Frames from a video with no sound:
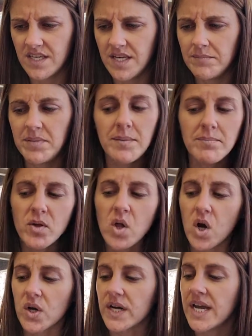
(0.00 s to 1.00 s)
People
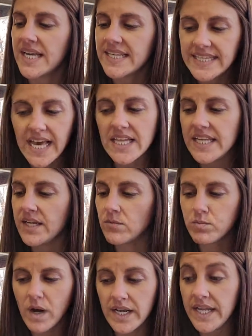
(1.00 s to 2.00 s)
are yelling,
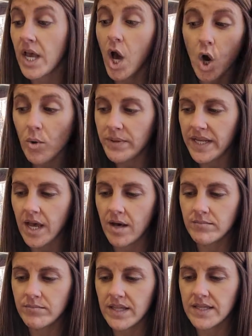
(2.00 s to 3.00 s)
running, opening
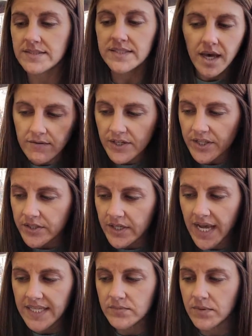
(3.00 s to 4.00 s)
umbrellas, covering their
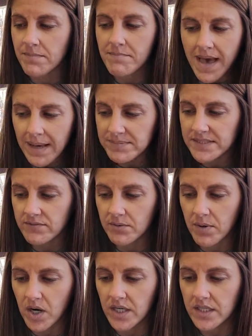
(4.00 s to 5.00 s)
heads with maps of the
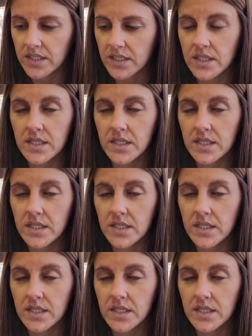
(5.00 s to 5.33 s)
park.